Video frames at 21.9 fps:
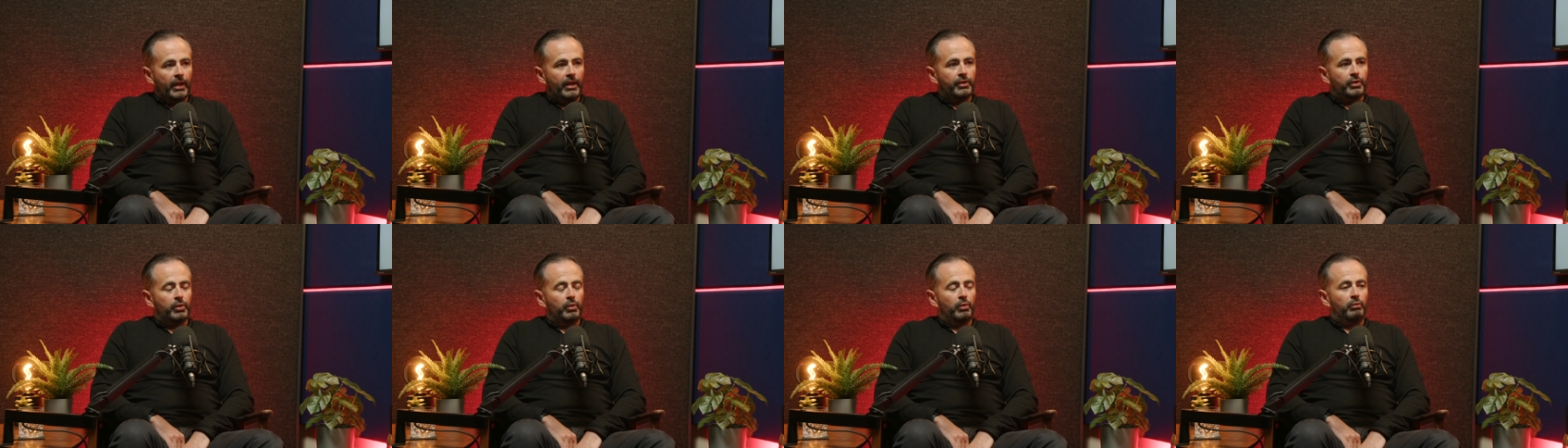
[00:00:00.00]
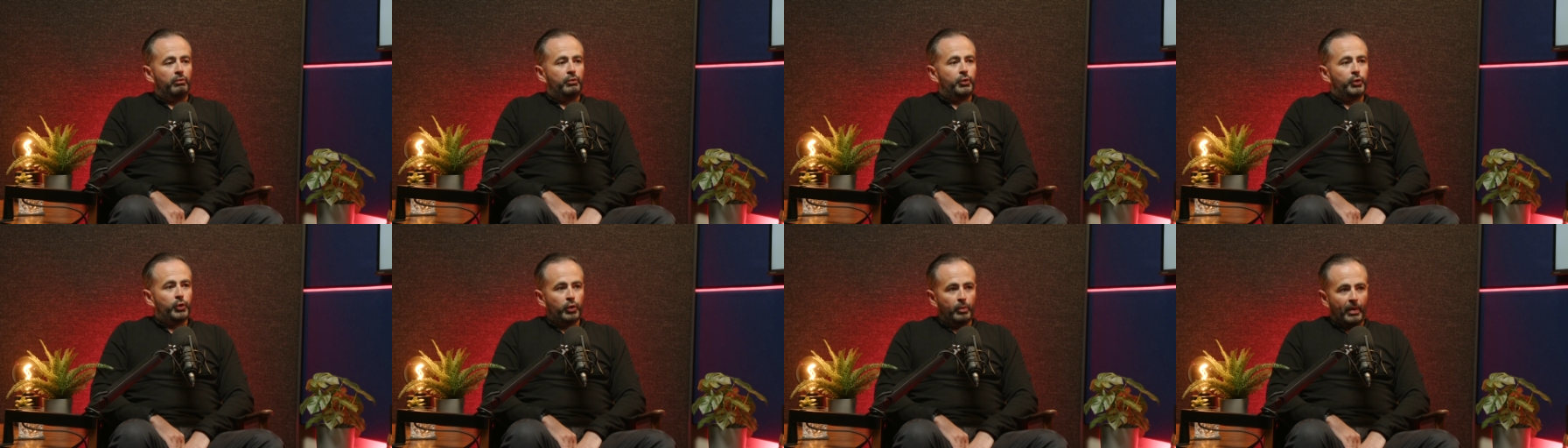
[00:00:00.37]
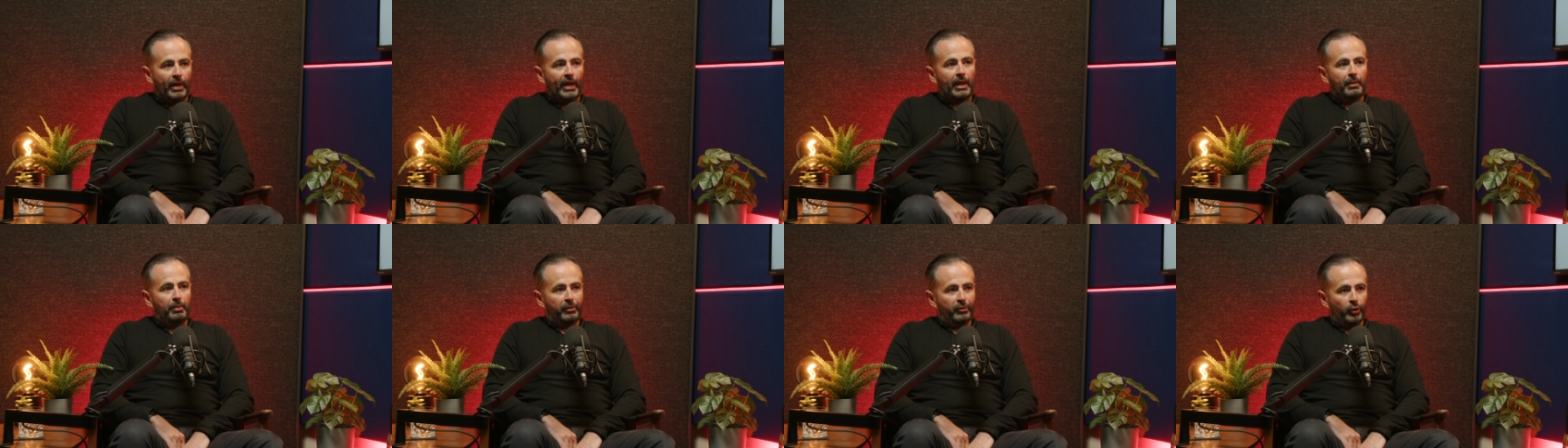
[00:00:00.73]
So super
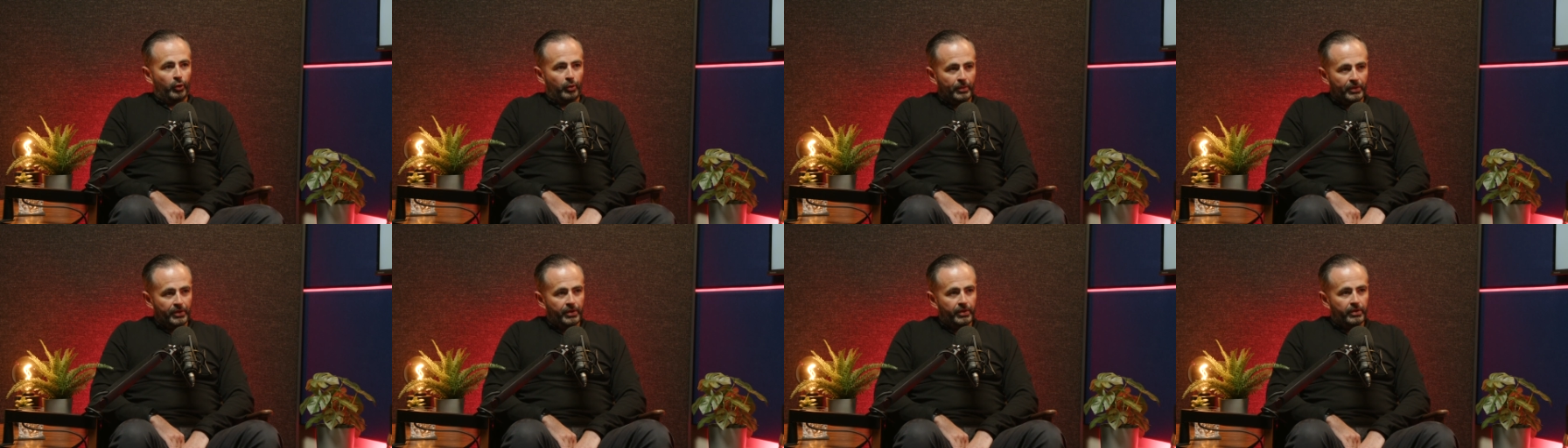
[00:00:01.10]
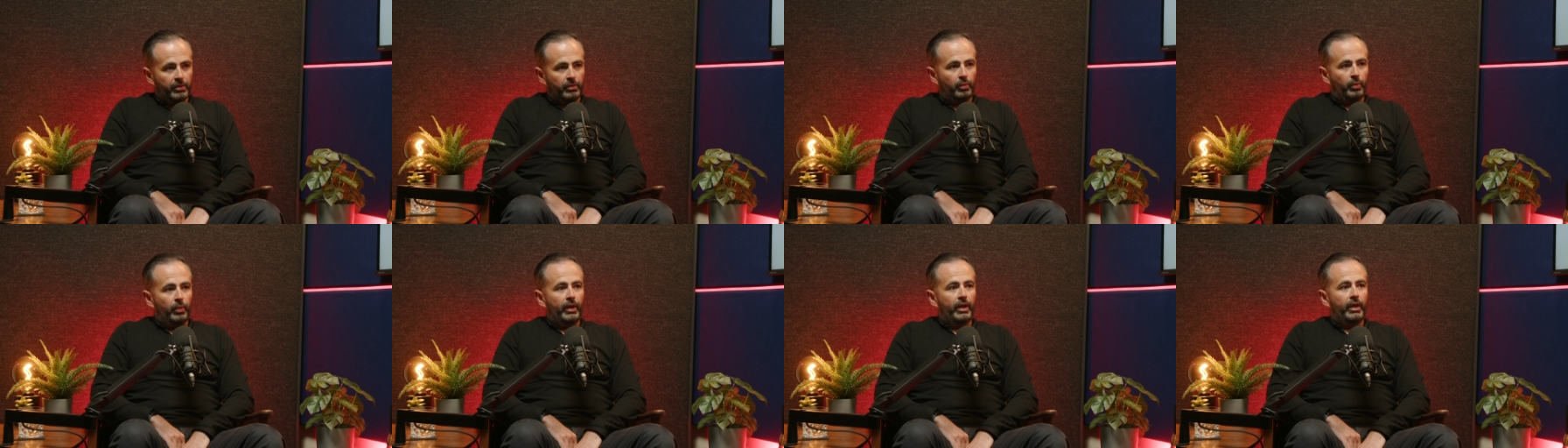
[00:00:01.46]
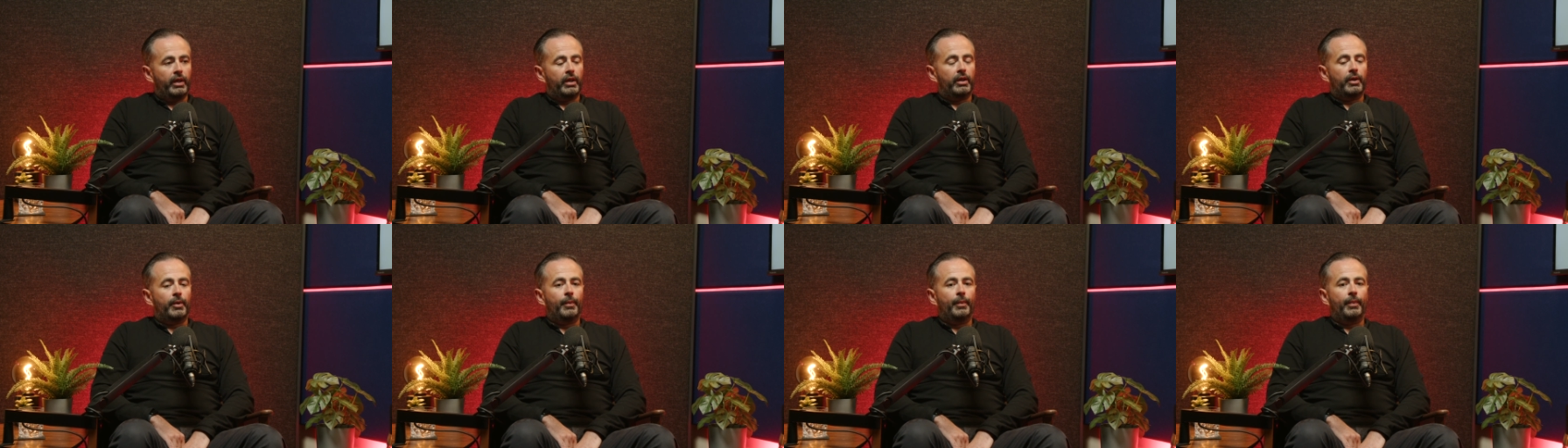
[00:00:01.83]
high performance,
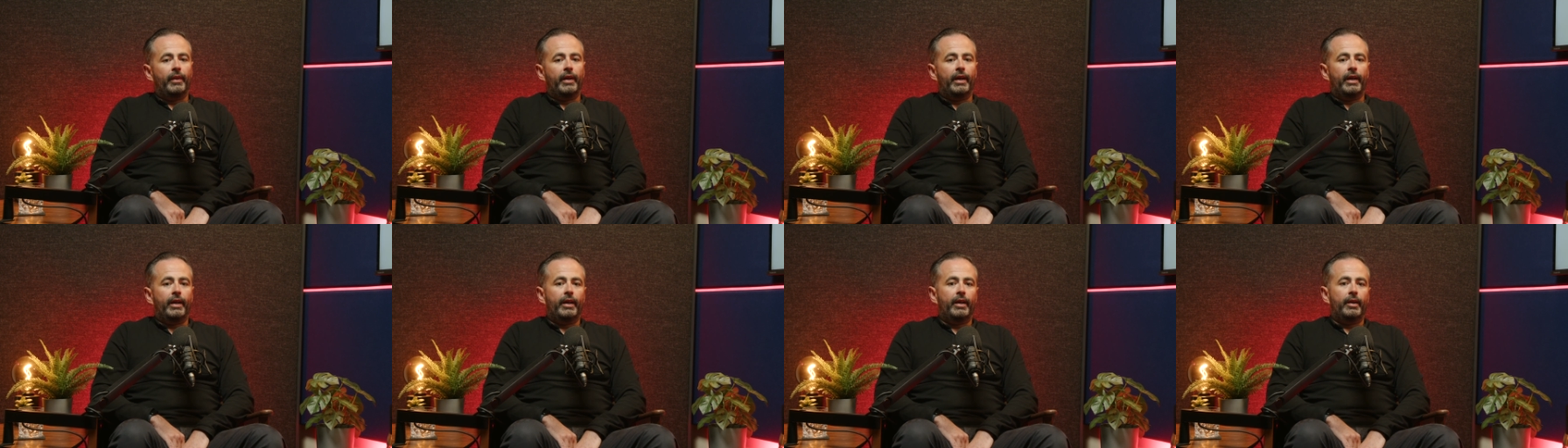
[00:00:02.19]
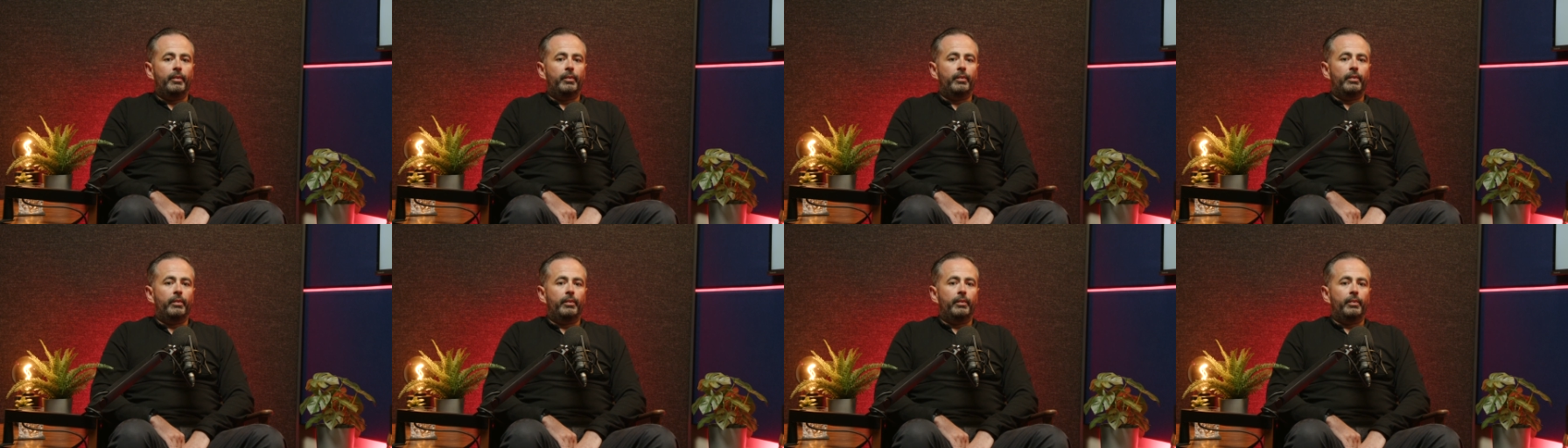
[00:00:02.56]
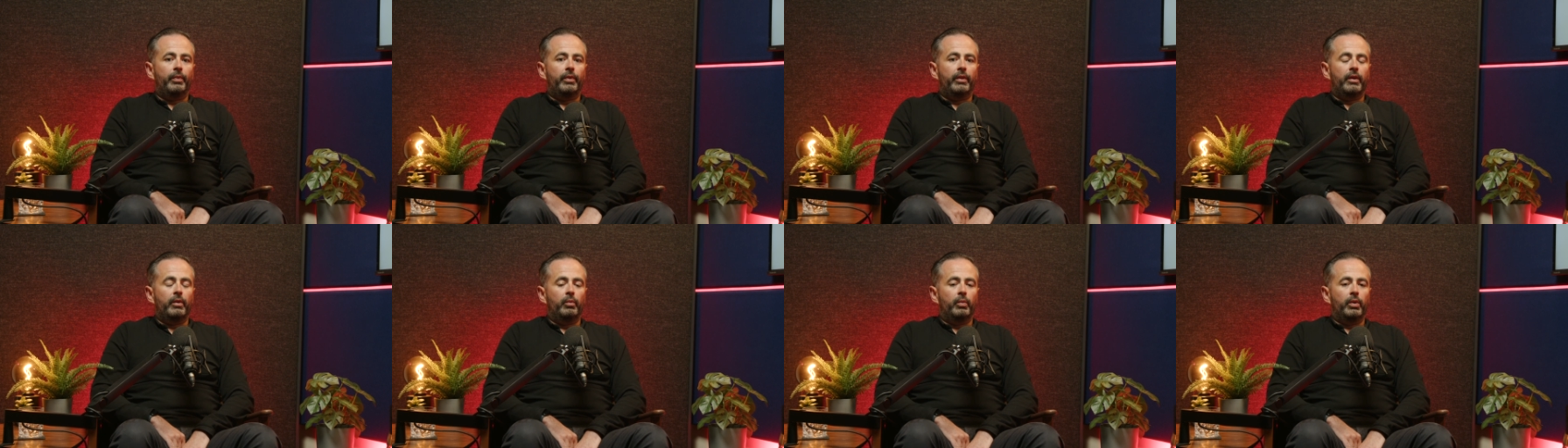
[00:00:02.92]
where
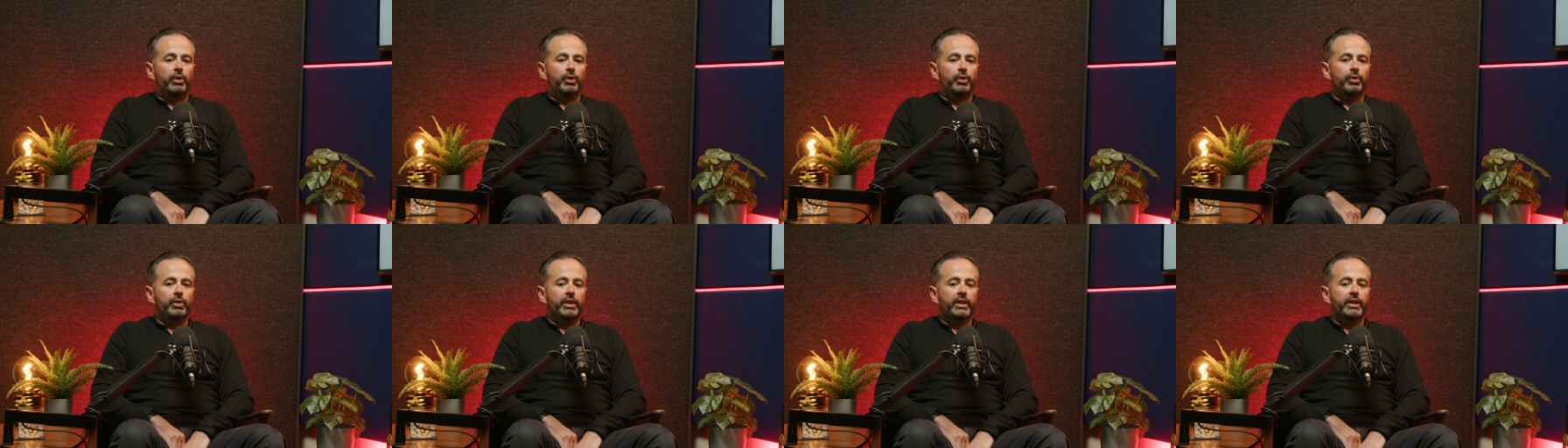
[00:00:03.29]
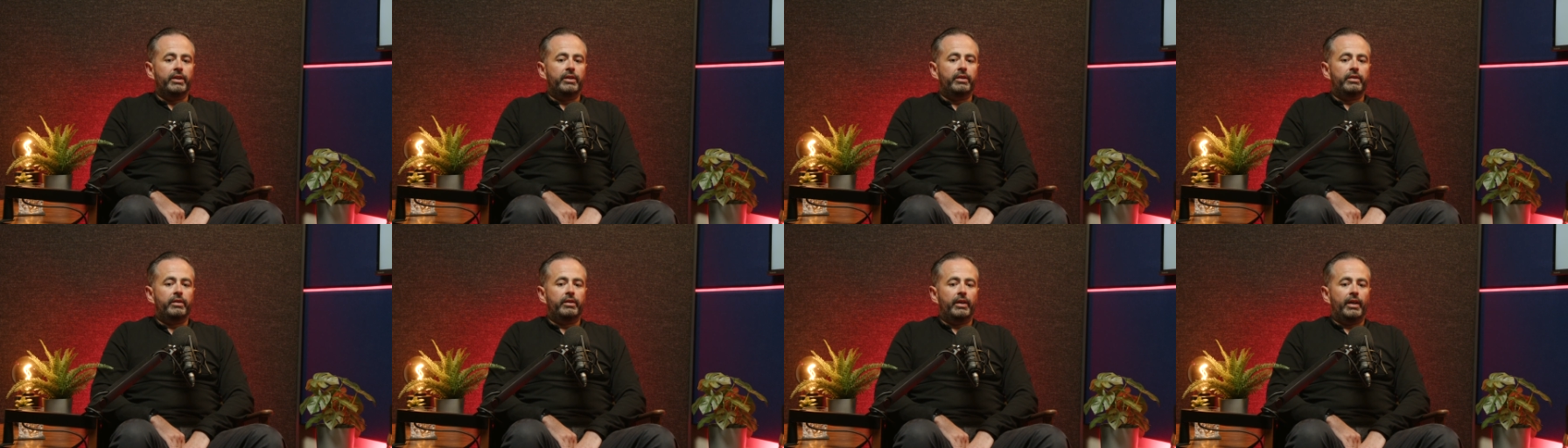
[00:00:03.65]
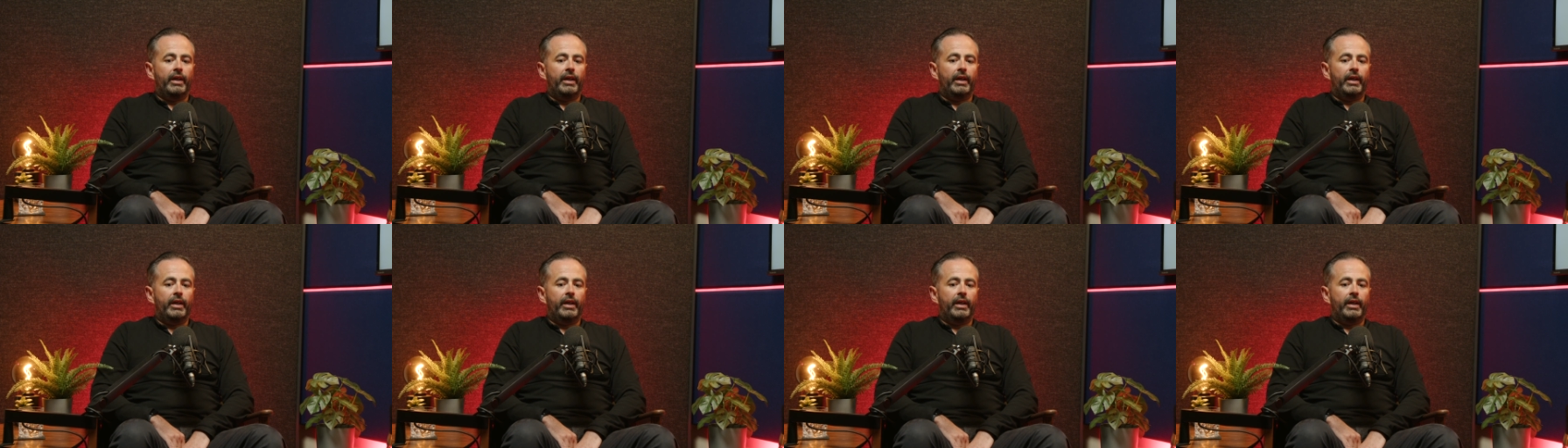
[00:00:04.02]
you need